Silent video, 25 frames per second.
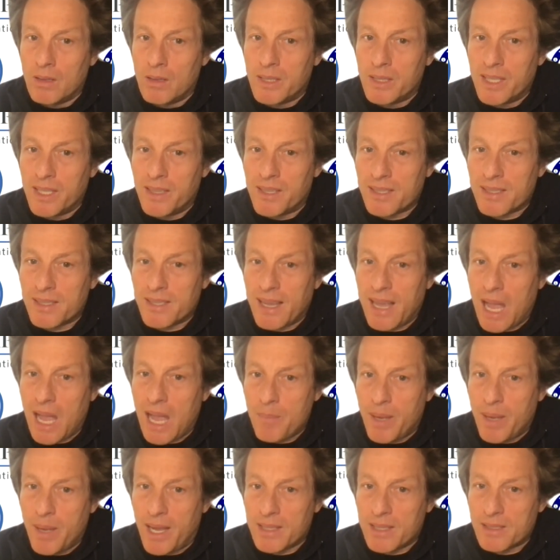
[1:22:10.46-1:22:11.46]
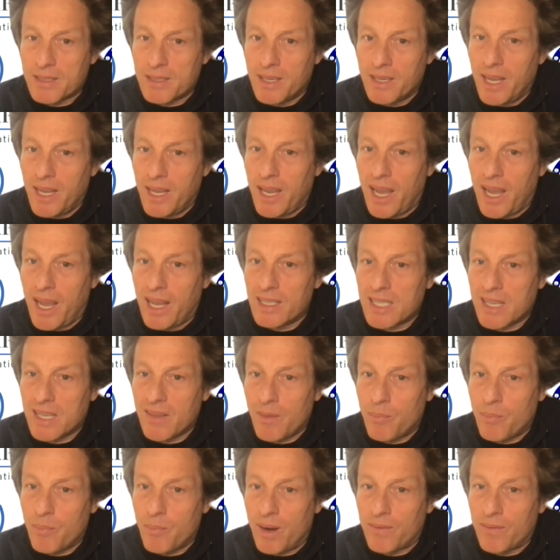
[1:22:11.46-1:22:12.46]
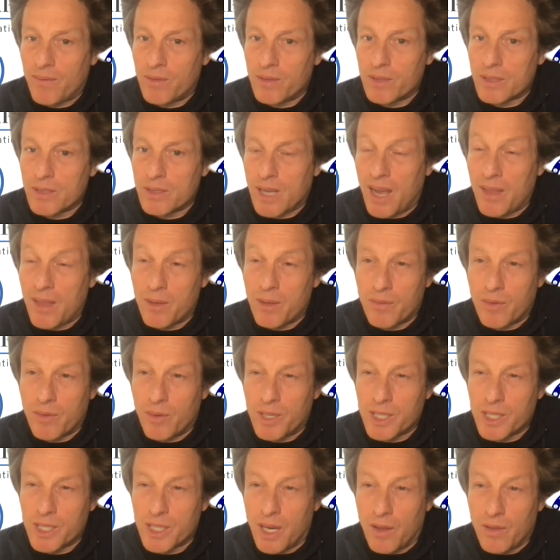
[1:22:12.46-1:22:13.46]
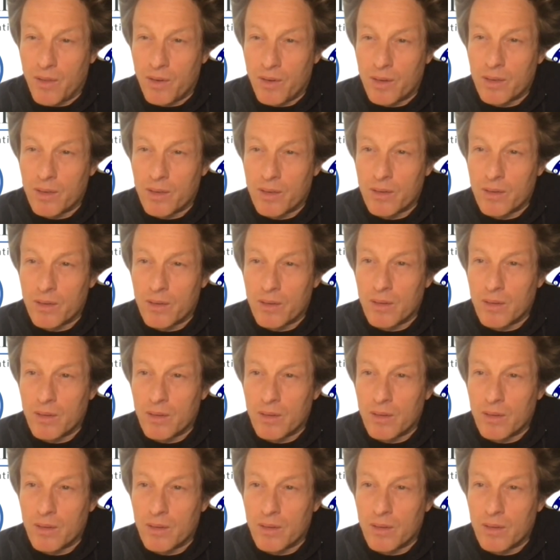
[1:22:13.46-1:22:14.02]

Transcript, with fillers: did the SYNGAP hats and e 8s have a preference either for each other